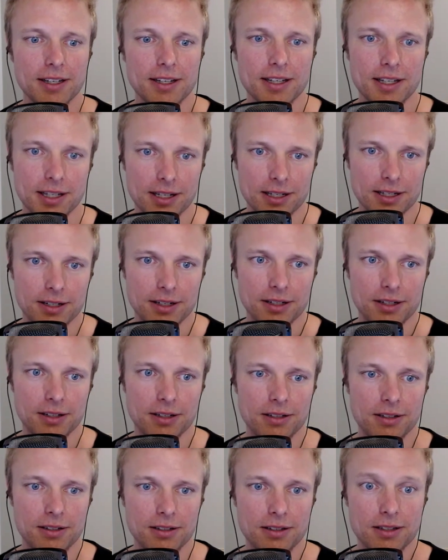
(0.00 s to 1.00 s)
in
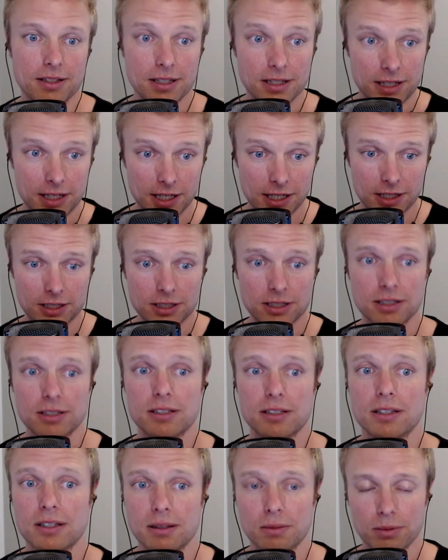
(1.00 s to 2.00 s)
the
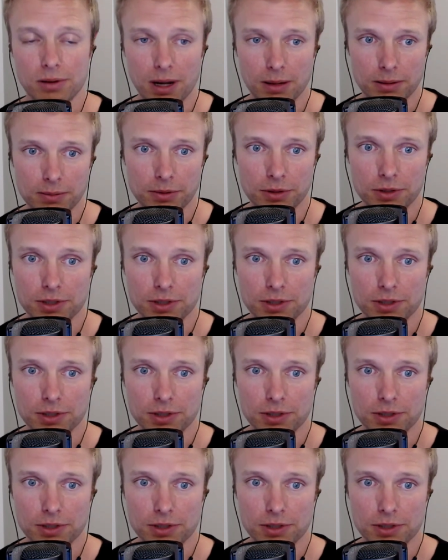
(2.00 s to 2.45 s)
niche, the problem you